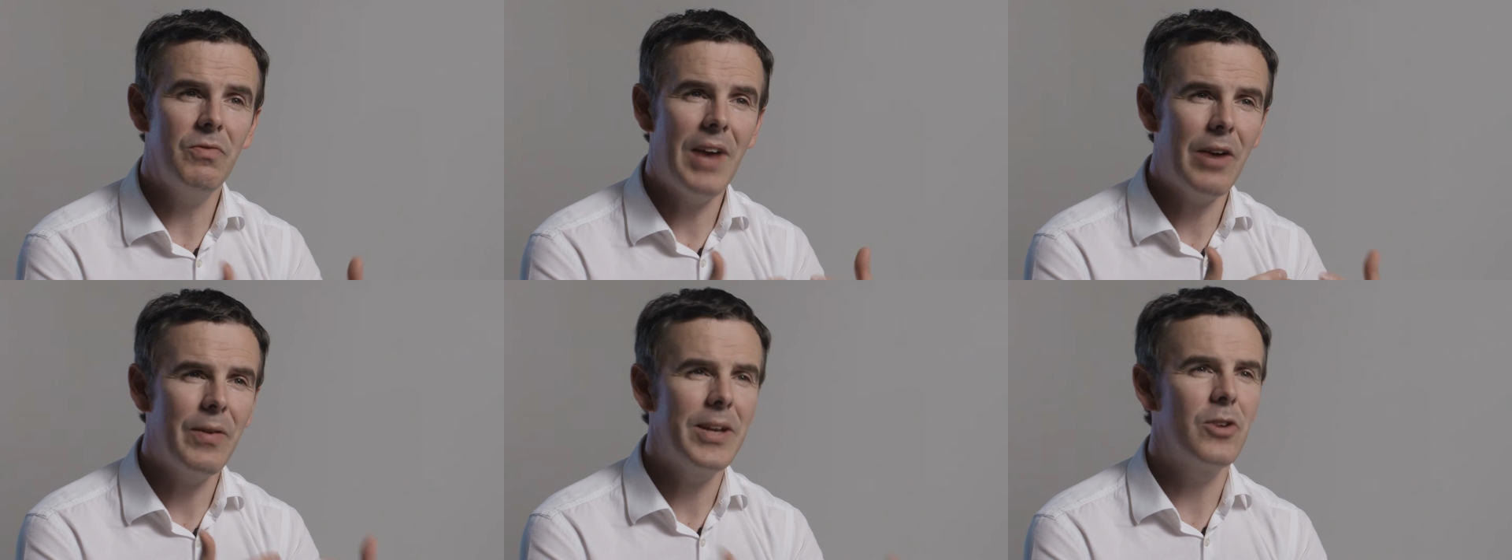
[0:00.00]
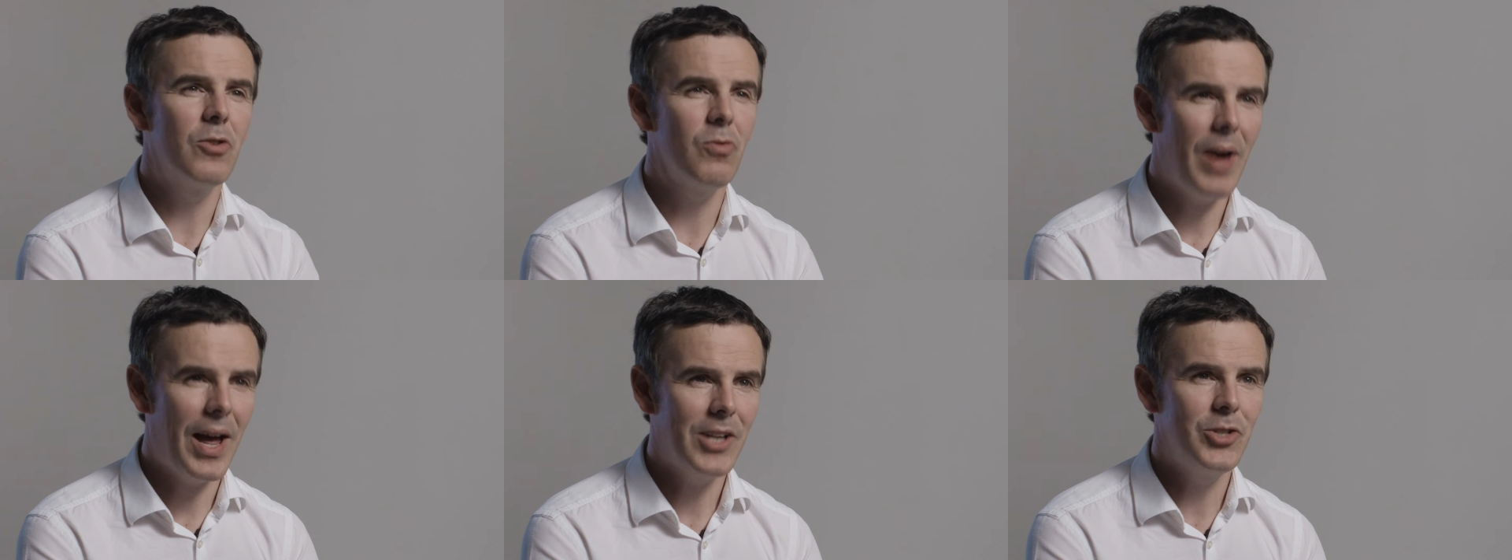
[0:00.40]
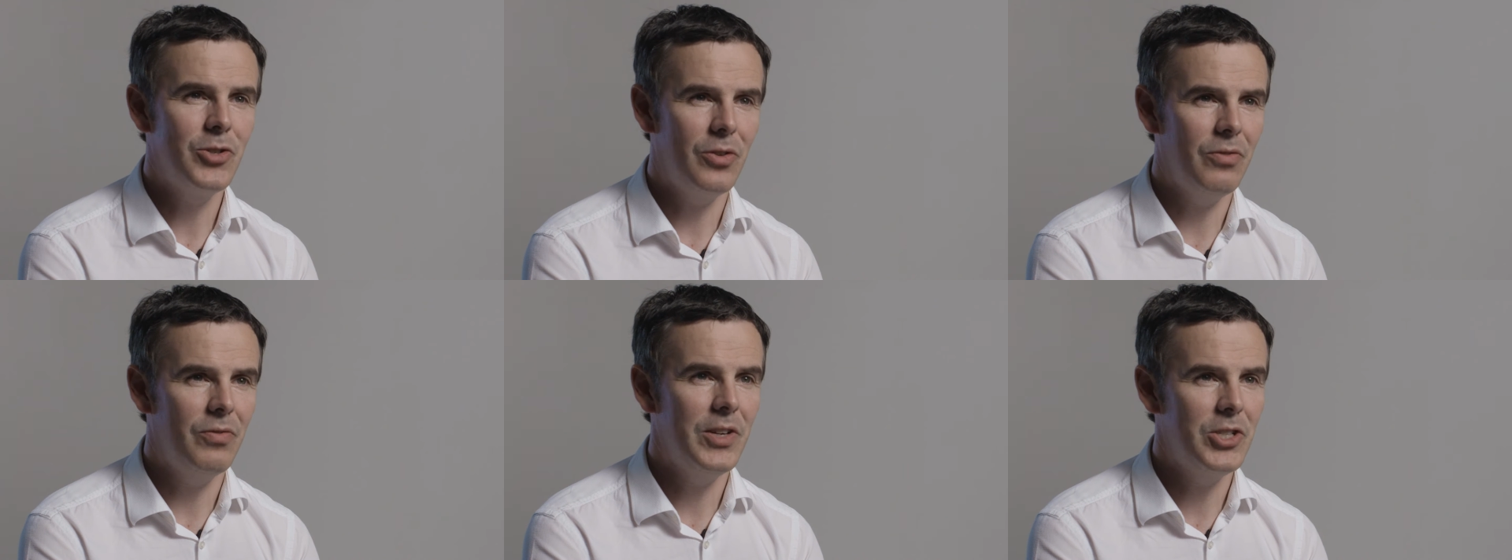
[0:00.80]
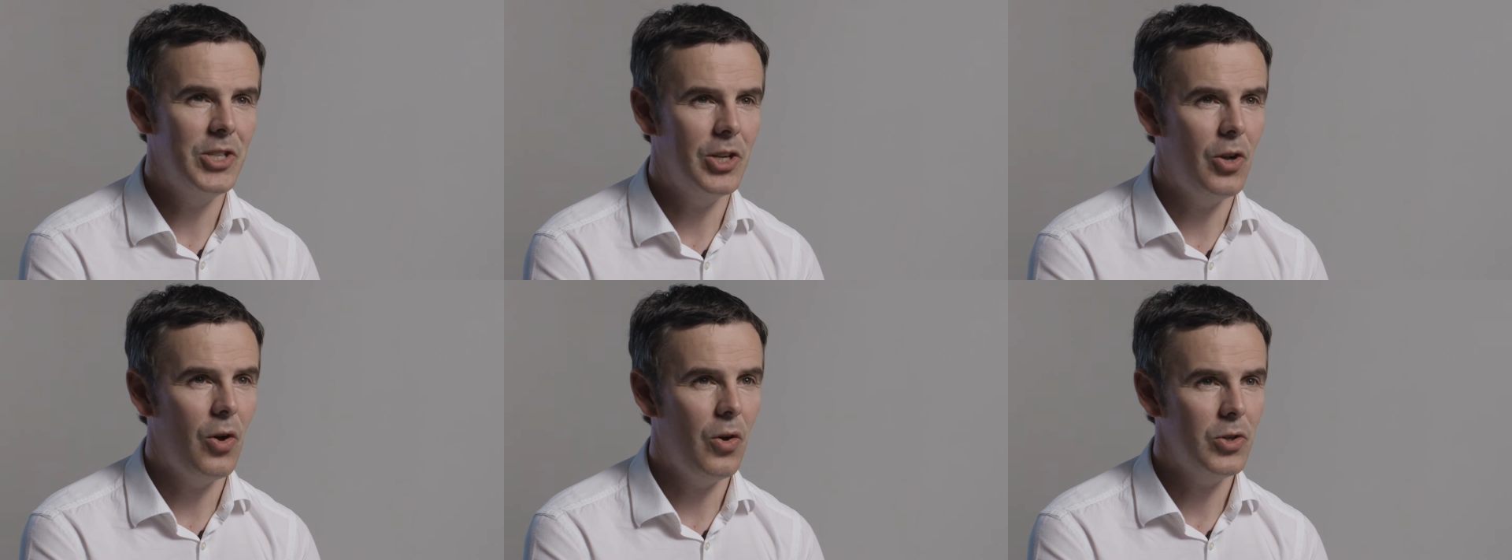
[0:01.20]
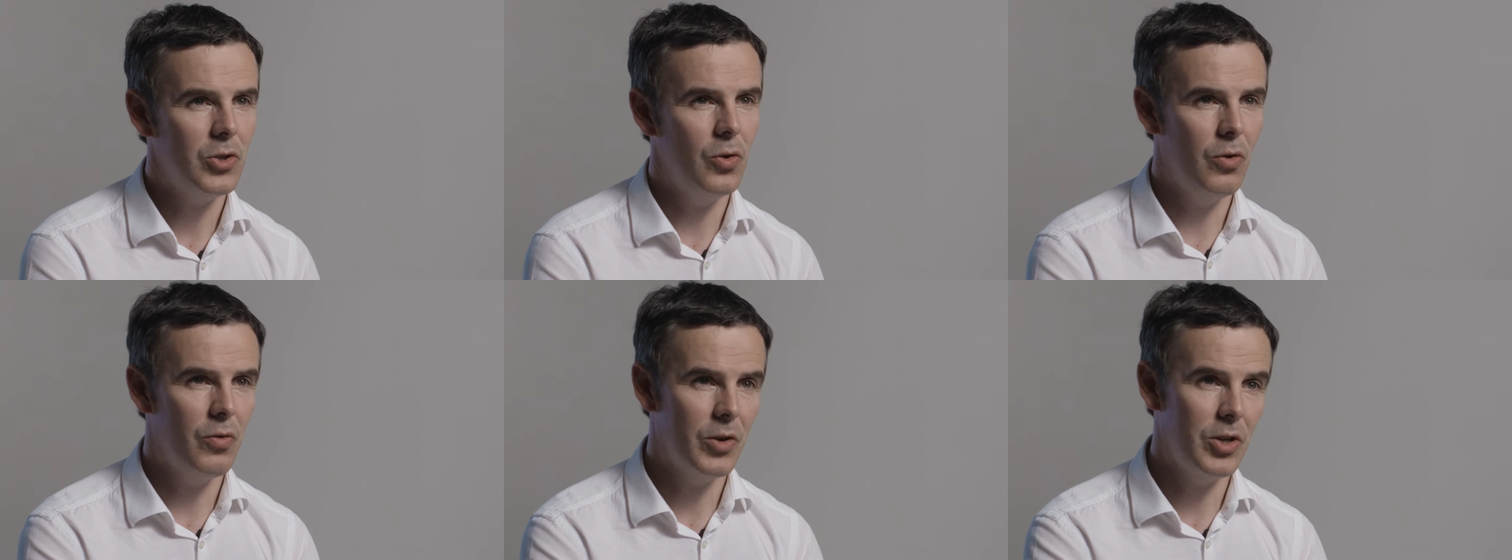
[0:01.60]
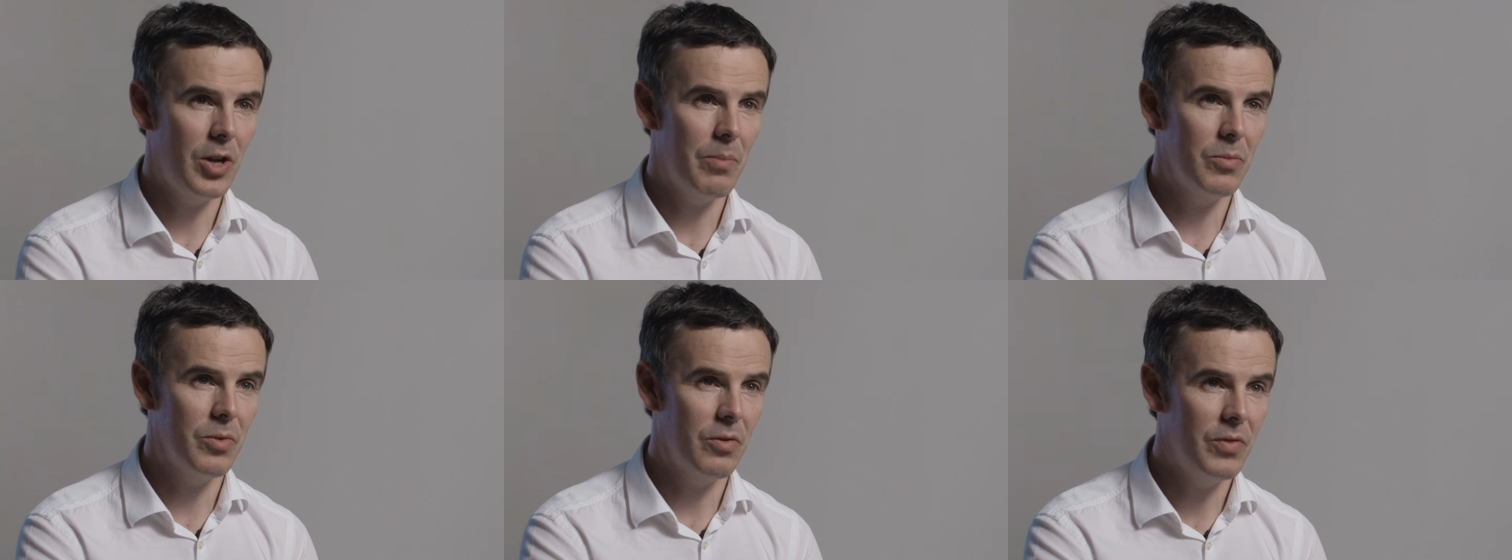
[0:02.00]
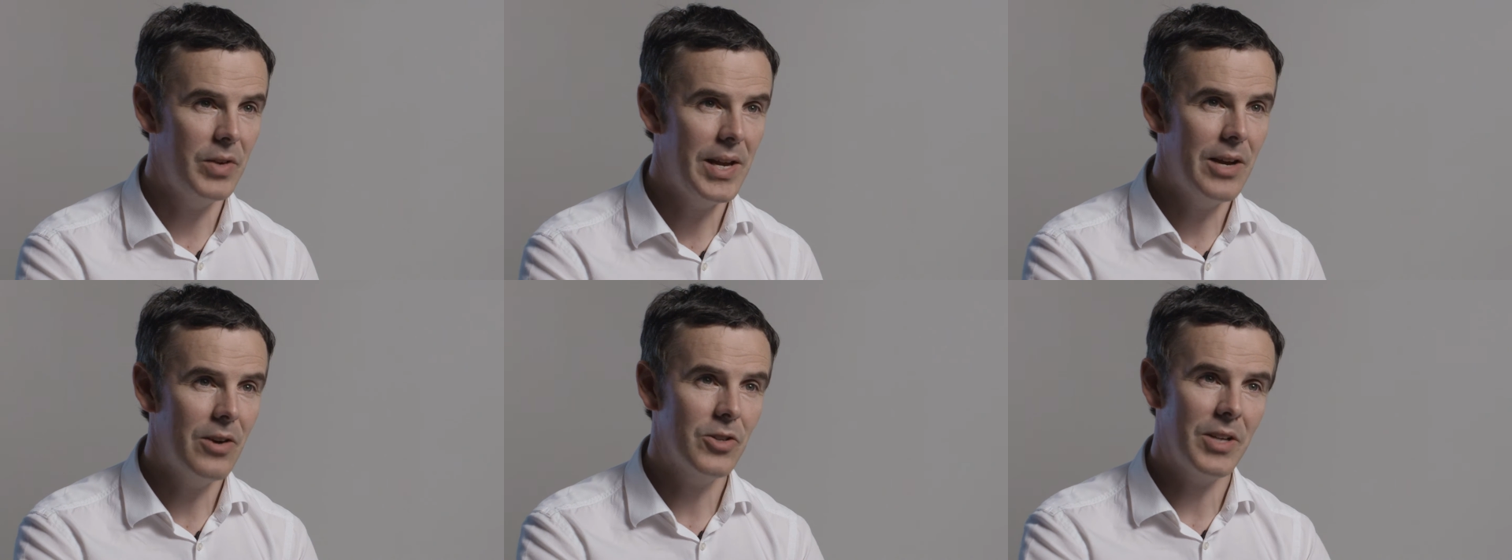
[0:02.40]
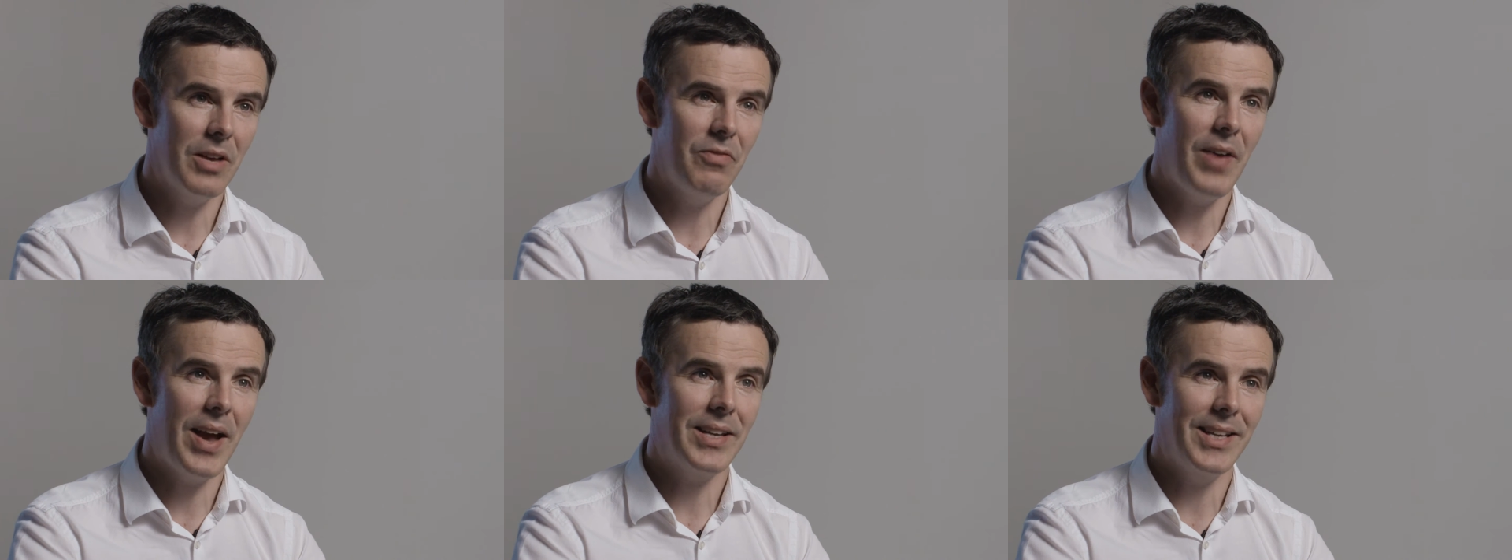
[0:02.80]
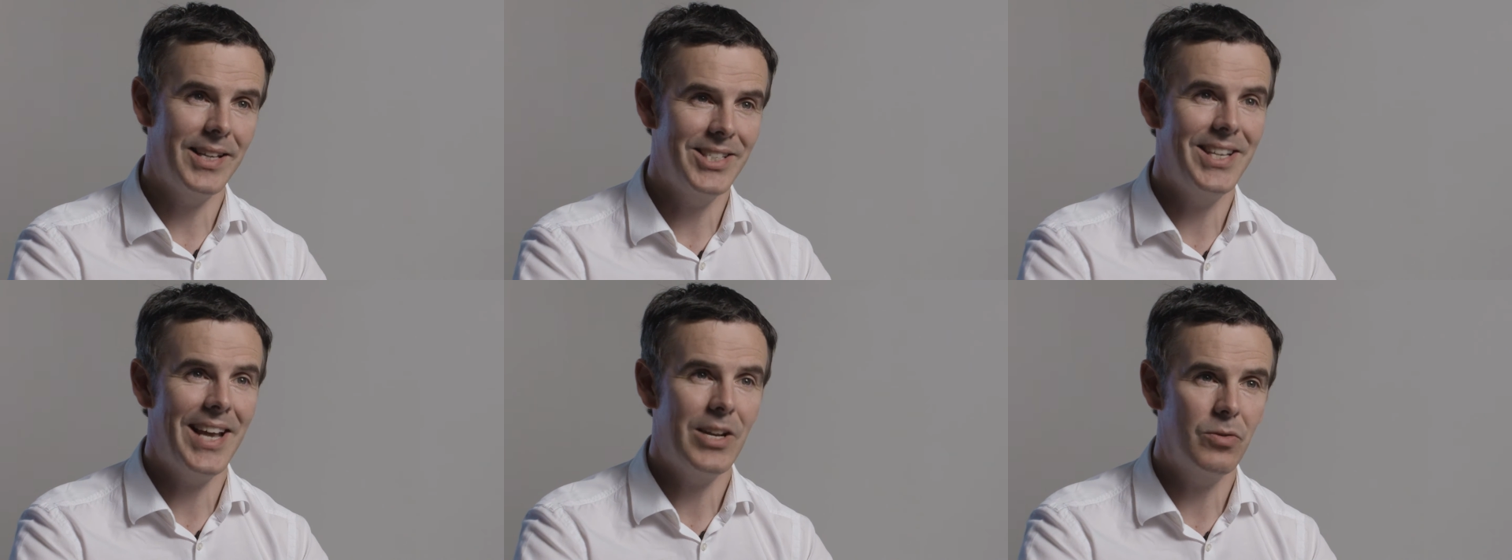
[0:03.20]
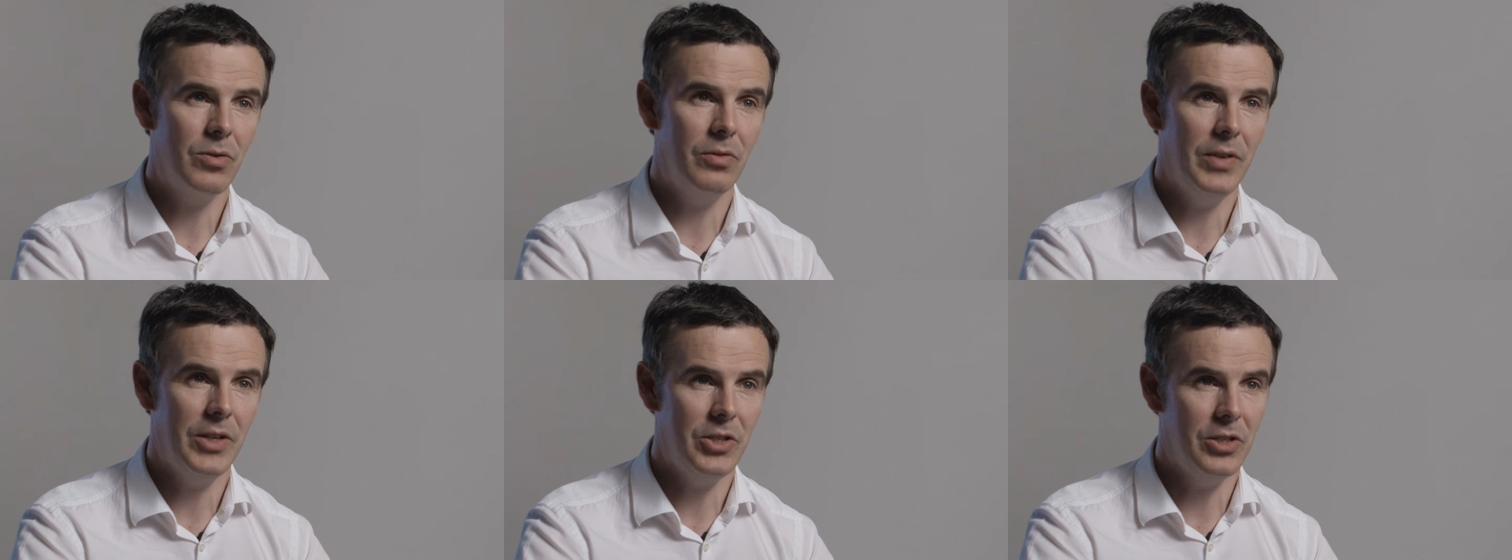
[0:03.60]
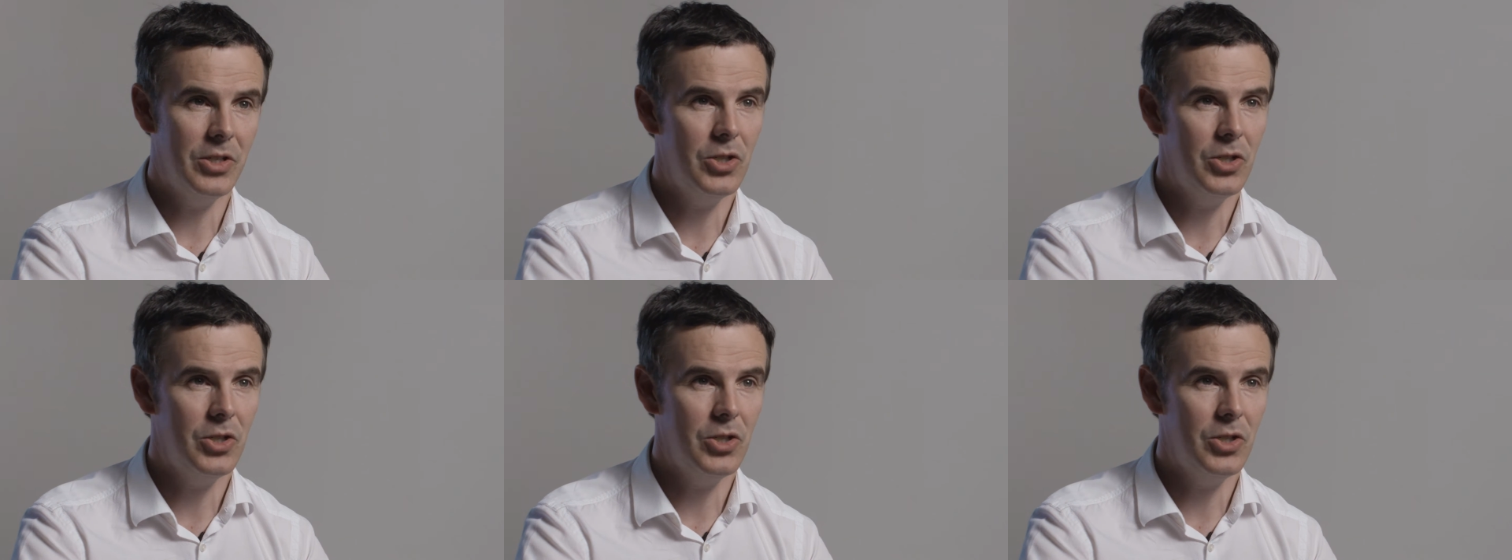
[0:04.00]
very gradual vision loss over a number of years, affecting central vision.